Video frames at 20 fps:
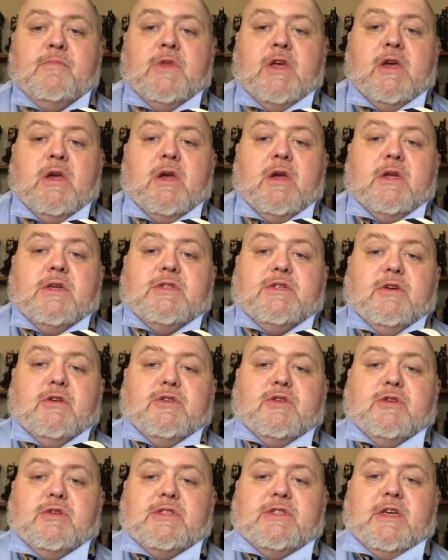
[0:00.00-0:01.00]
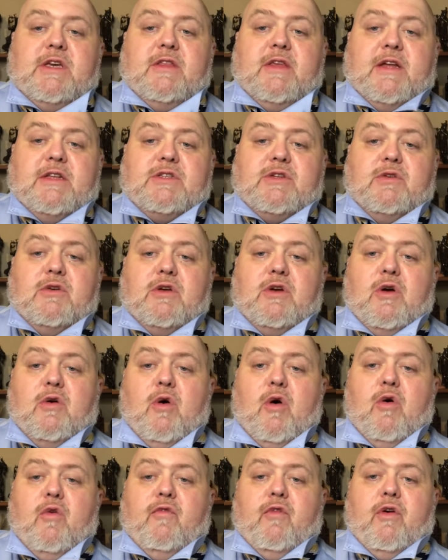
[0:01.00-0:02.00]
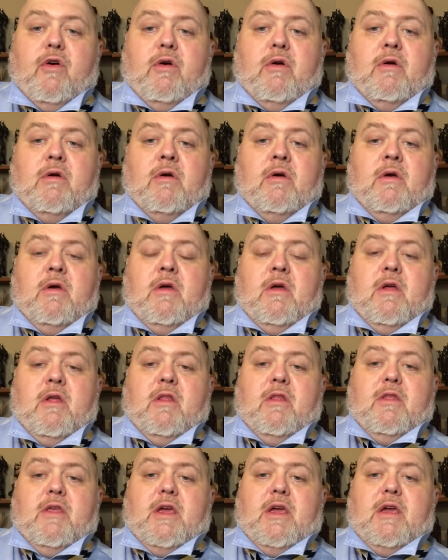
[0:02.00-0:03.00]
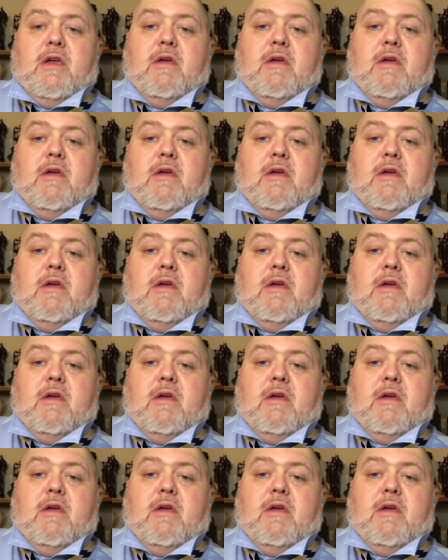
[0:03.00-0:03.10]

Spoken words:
So as you can see, that's going to go over the